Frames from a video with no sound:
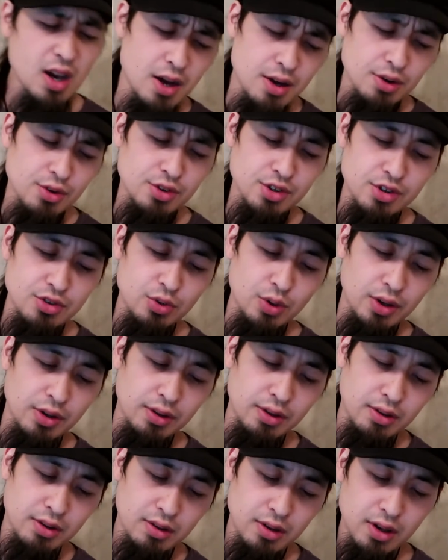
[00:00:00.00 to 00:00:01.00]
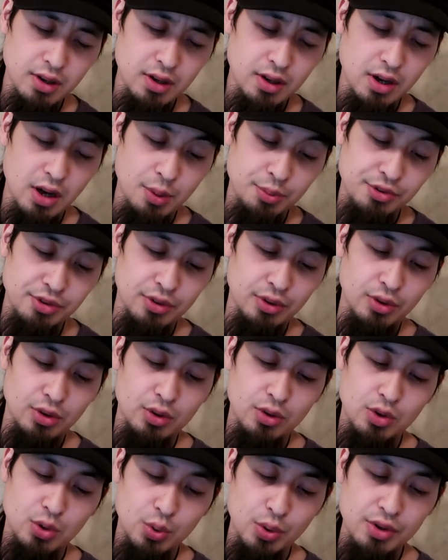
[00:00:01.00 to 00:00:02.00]
Energy drink helps
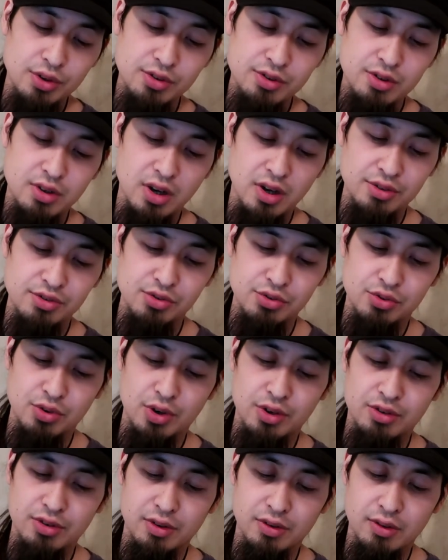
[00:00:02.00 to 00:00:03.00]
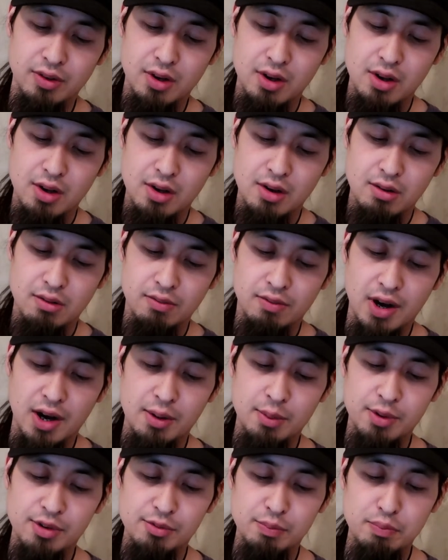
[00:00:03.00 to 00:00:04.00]
increase concentration.
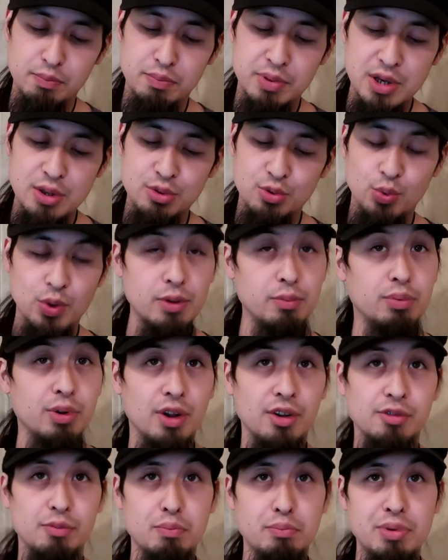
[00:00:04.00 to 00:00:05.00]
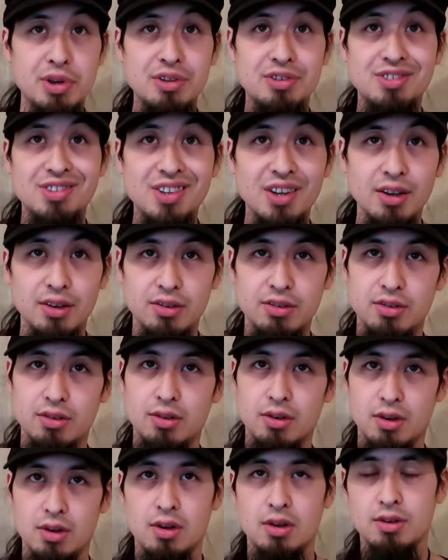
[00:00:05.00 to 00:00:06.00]
Vitamins B3 plus
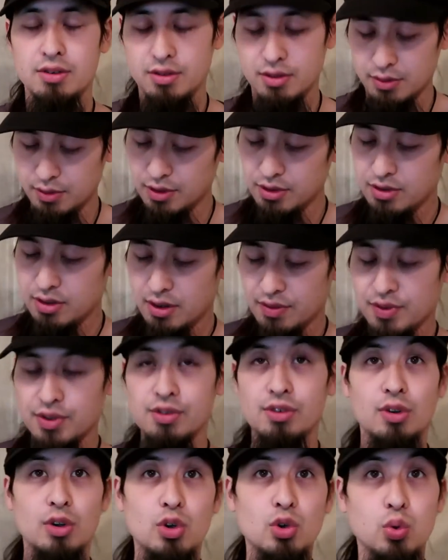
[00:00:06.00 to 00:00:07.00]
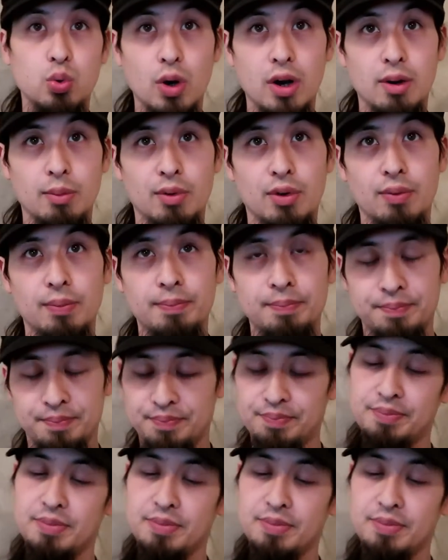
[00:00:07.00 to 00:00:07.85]
B6. So this stuff is incredible.